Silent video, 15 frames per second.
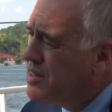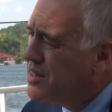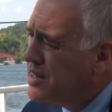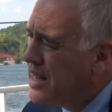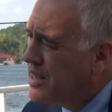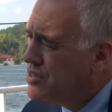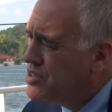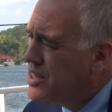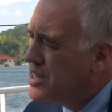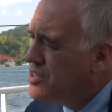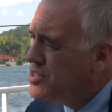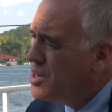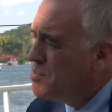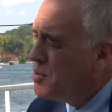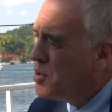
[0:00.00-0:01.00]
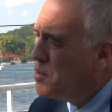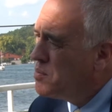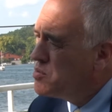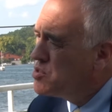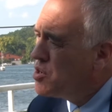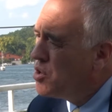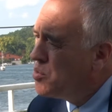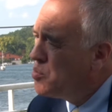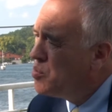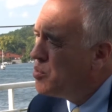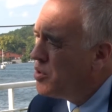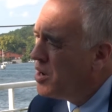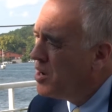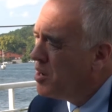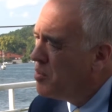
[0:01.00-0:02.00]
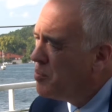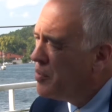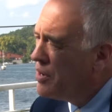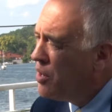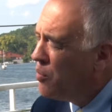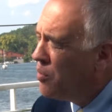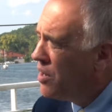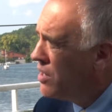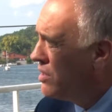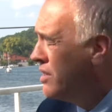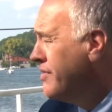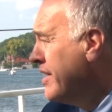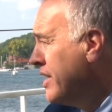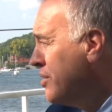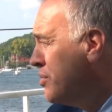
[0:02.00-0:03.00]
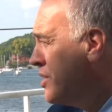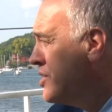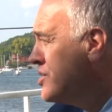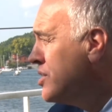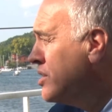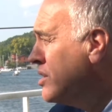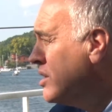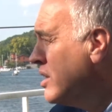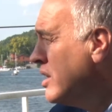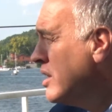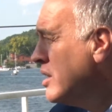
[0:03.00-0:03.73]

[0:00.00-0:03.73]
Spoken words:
and the downstate suburbs. So we don't want to leave any region